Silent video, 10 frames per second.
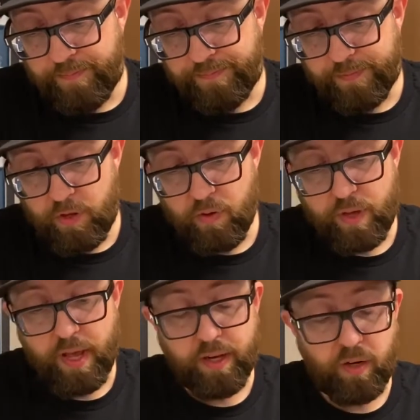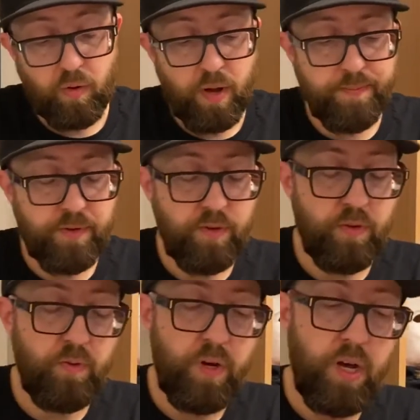you can go up
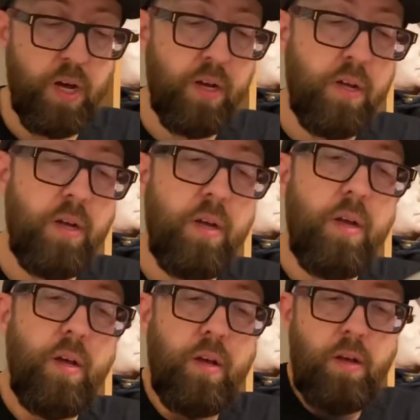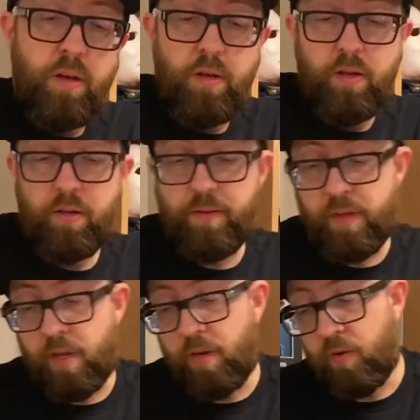to
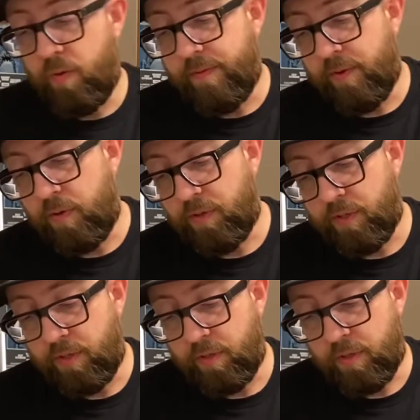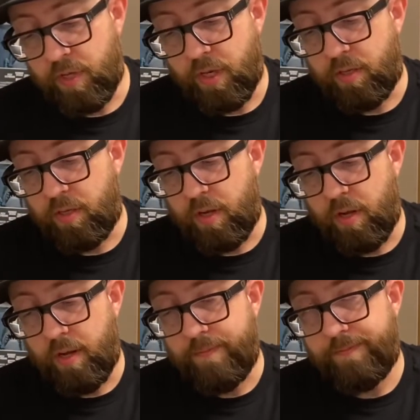the newer versions that
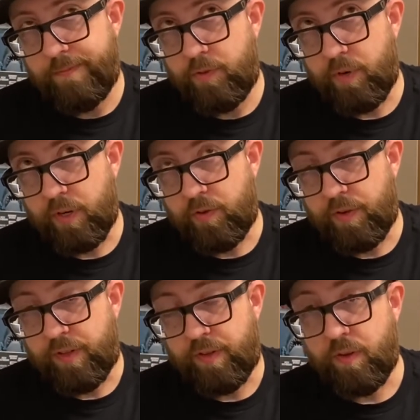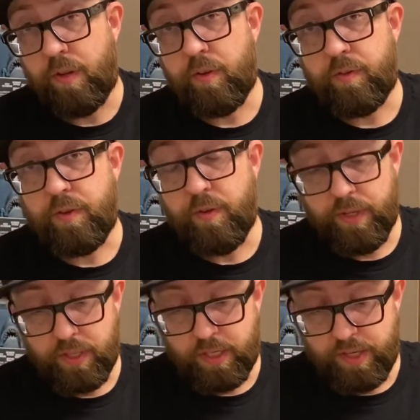trick-or-treat studios are doing.
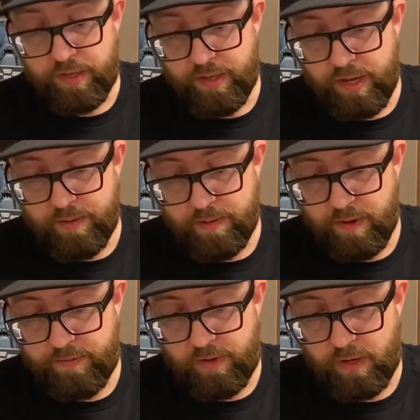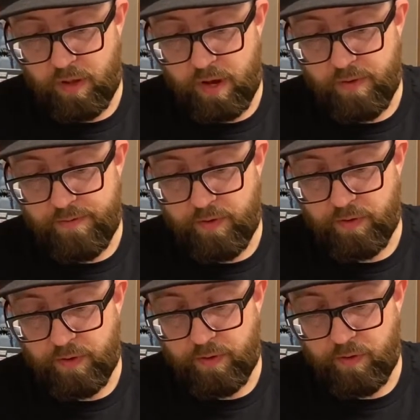Like I said, I've seen a lot of reviews
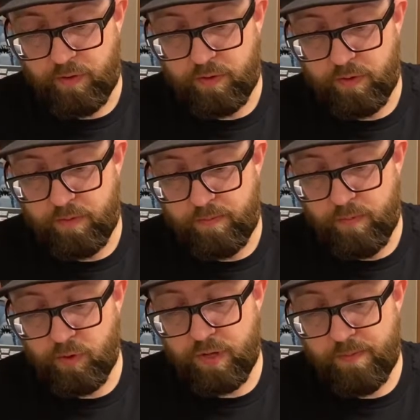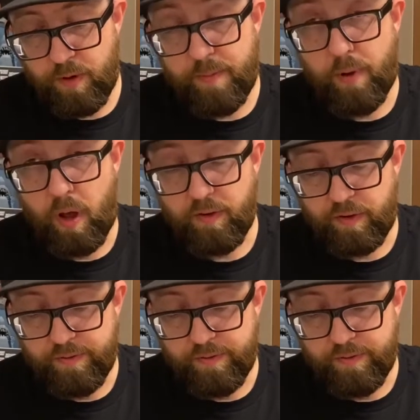on those. They're mostly pretty positive.